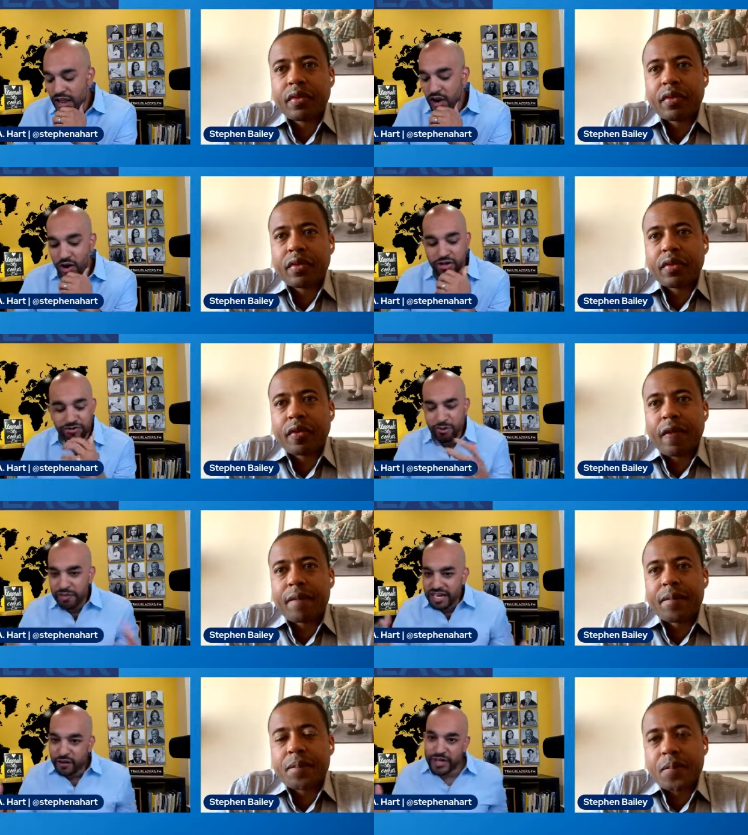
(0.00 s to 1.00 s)
Speaker 1: are you
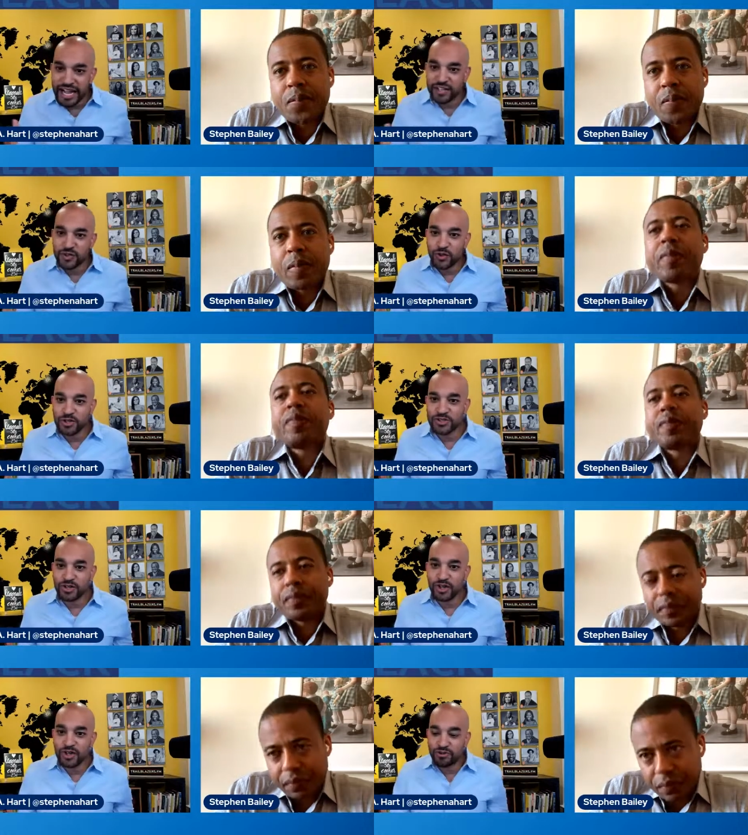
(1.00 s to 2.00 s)
familiar with that source
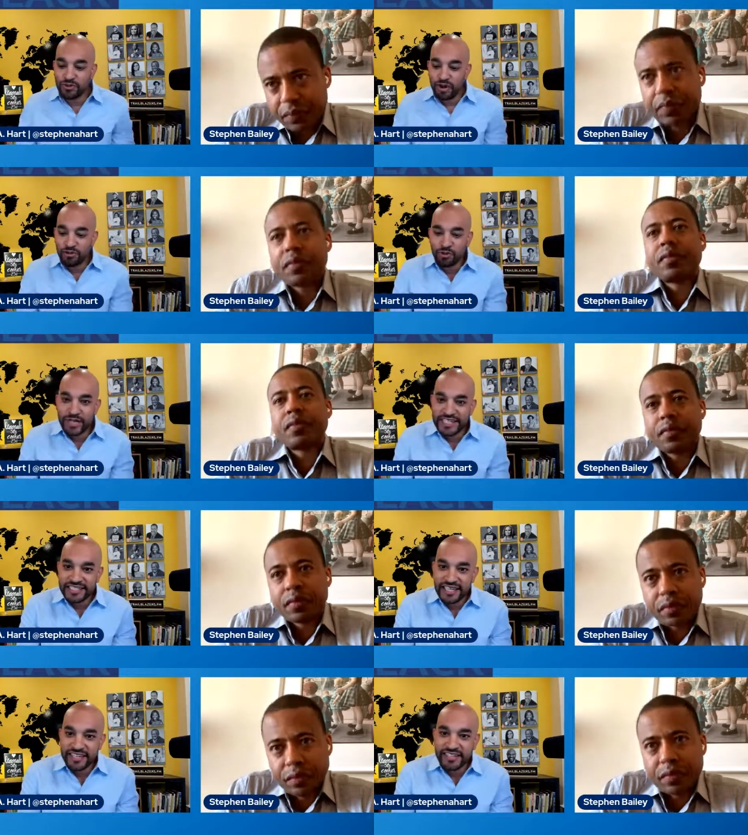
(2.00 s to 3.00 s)
of of
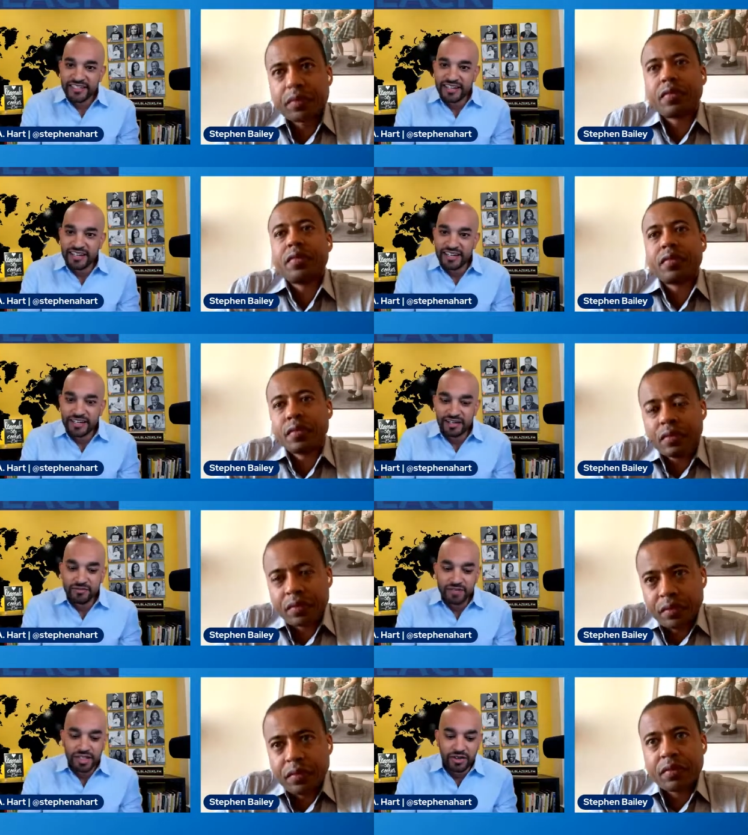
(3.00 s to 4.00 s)
raising?
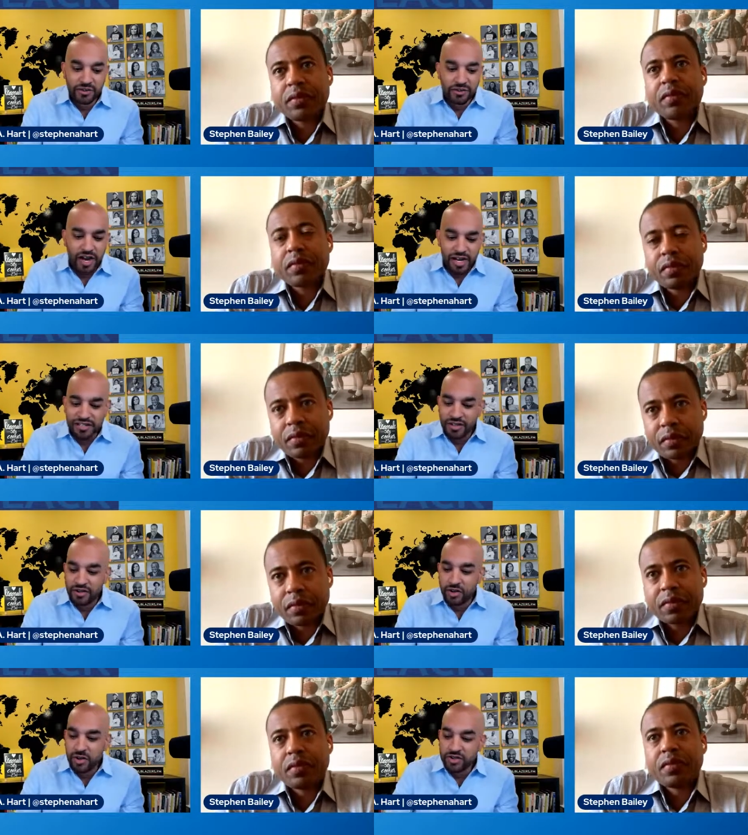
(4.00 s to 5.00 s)
Um, you know, thoughts
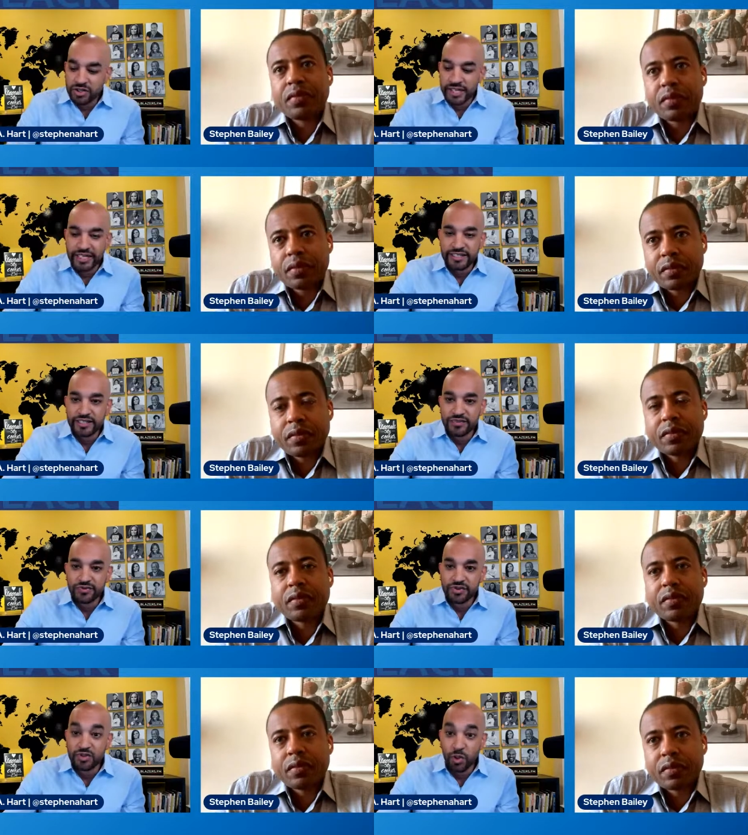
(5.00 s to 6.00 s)
on alternate
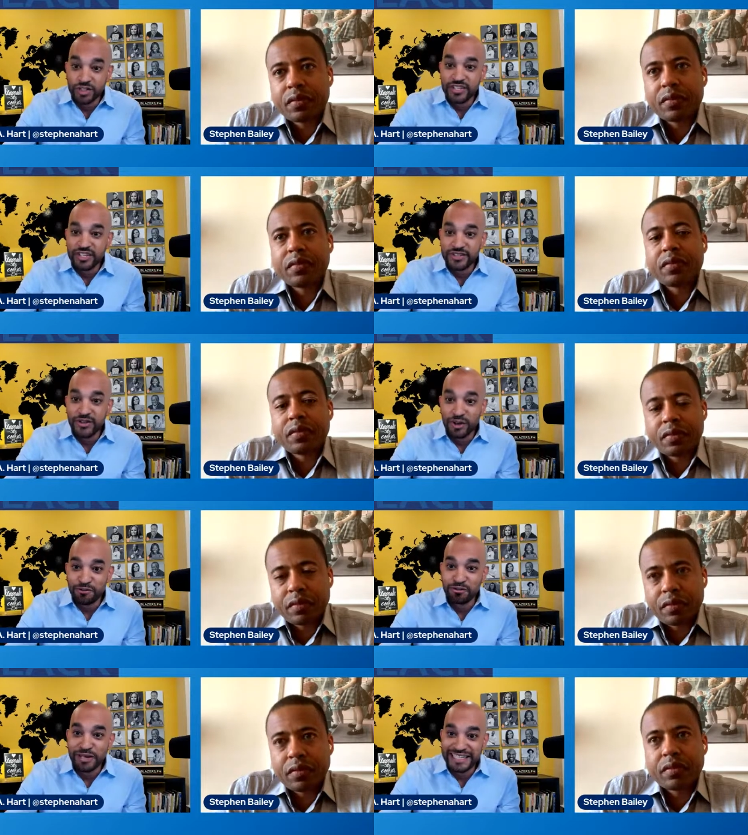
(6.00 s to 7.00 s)
sources
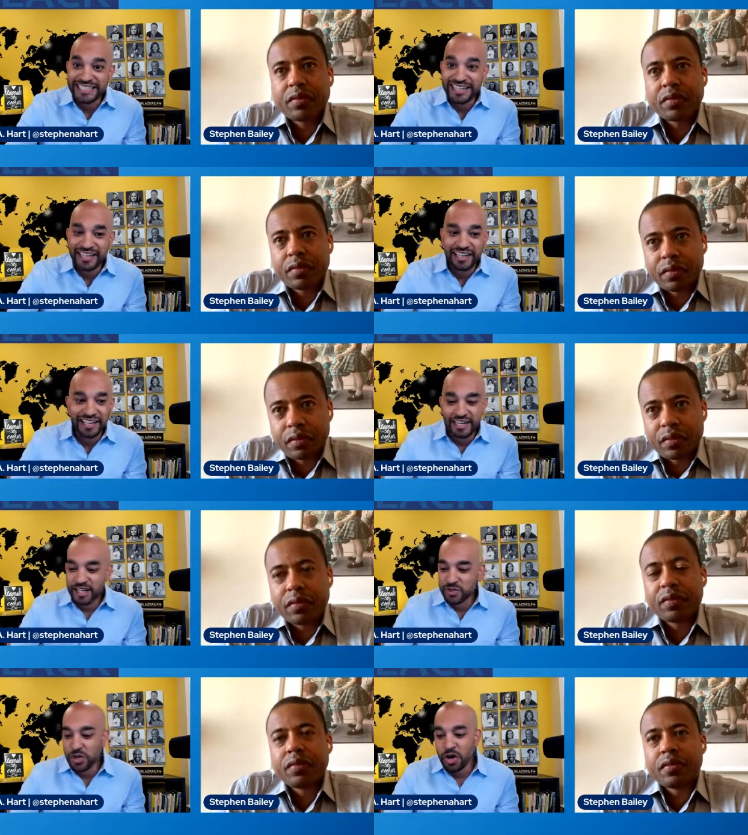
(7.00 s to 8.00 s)
of raising
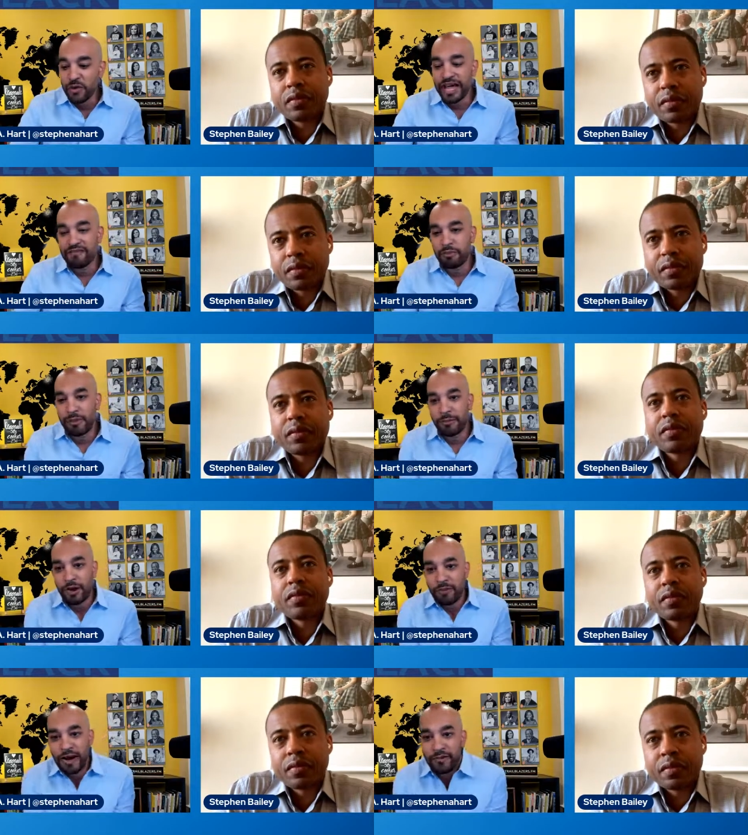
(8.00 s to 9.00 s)
because we know we have a, pr-
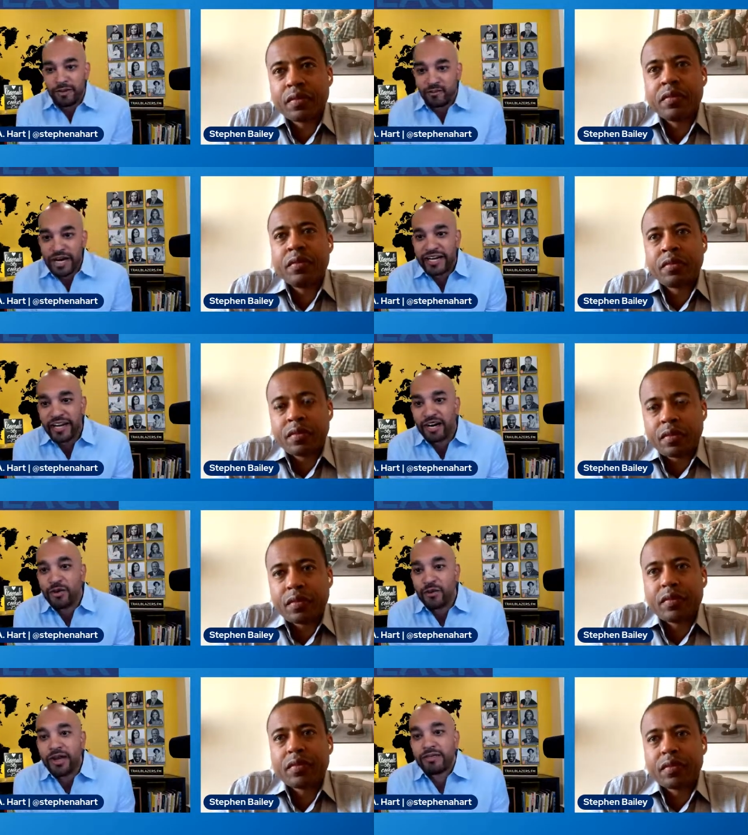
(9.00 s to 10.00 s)
a problem right
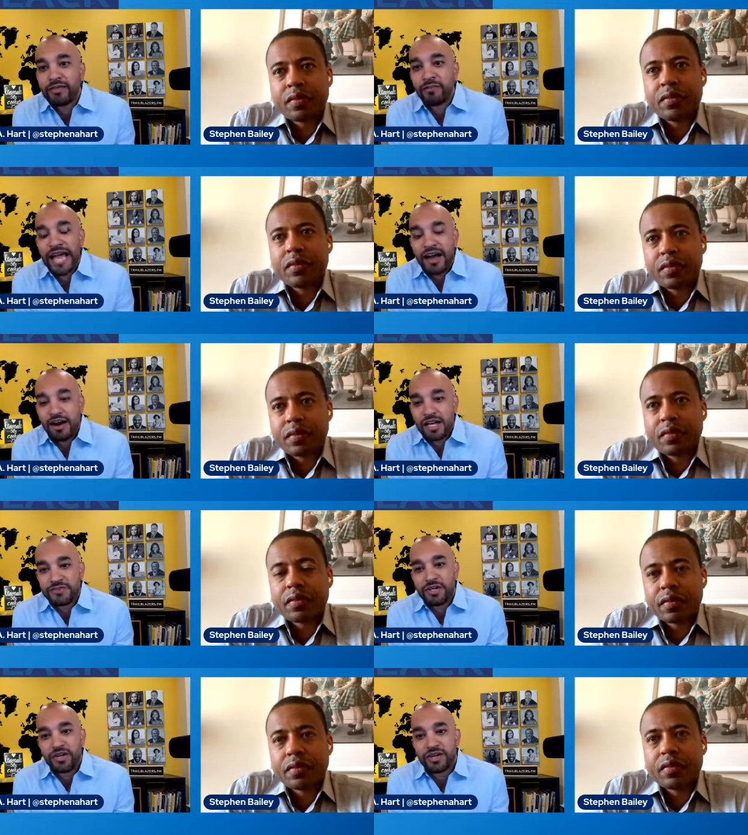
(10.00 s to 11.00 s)
now with black
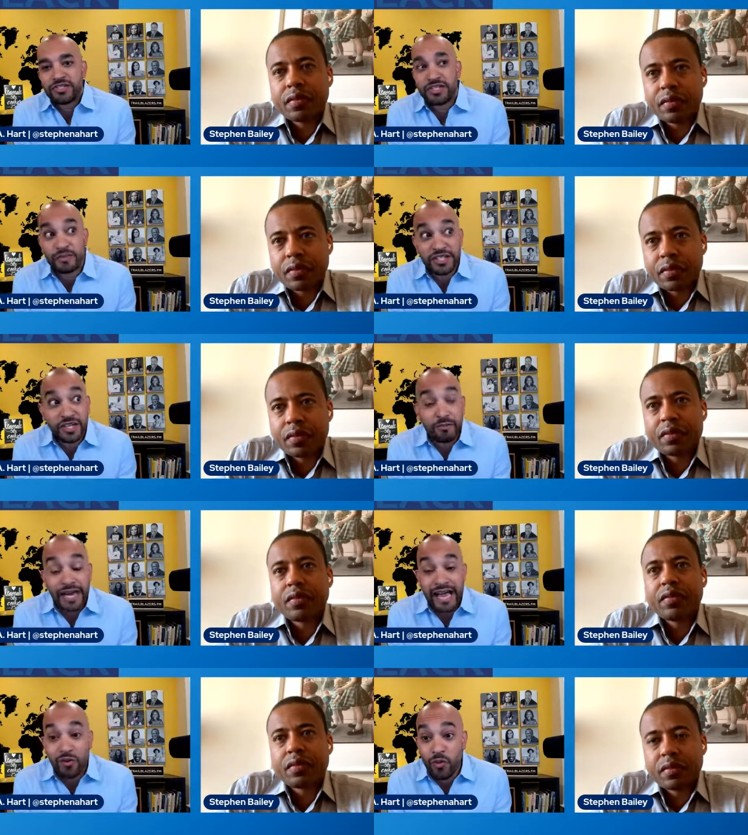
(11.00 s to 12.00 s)
entrepreneurs, especially
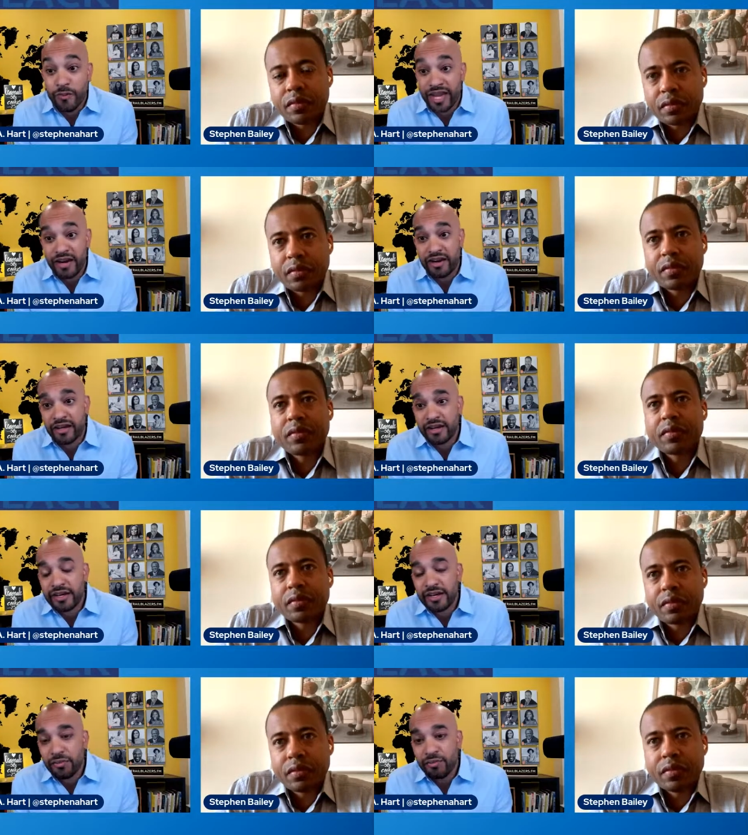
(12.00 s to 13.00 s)
black women
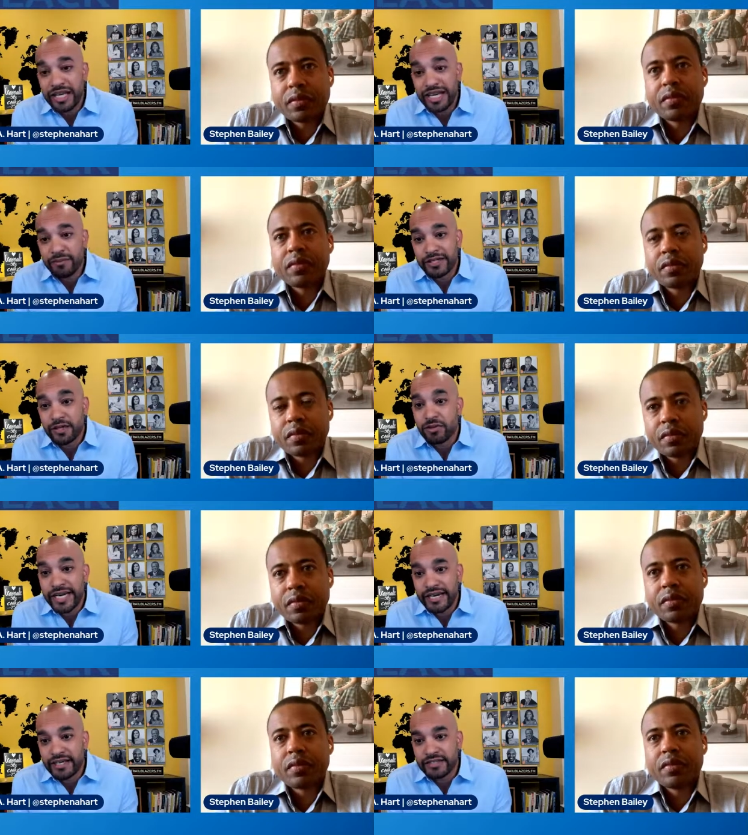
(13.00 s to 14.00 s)
being able to
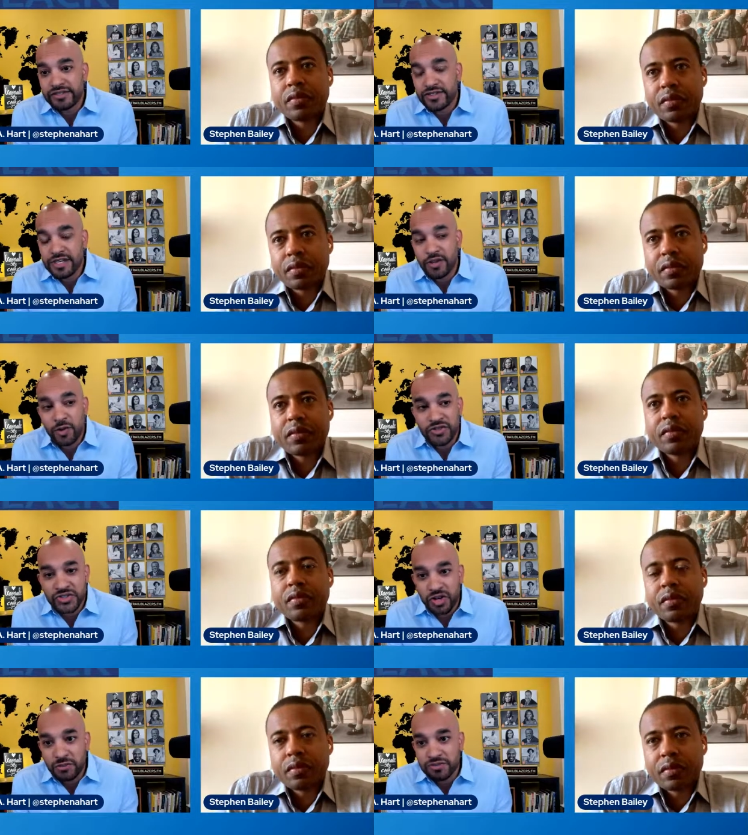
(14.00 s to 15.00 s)
raise equal
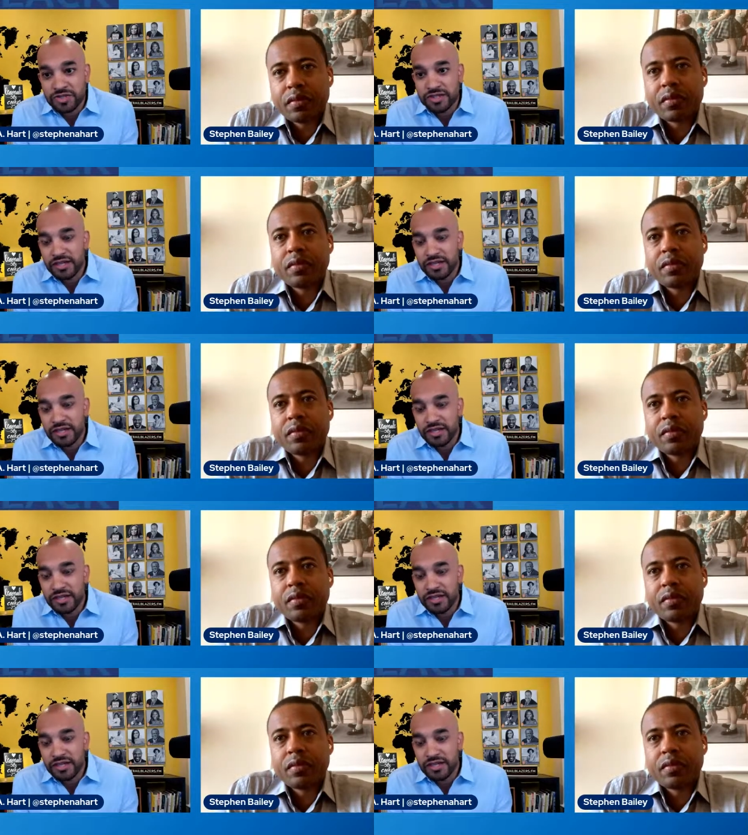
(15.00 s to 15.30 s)
sums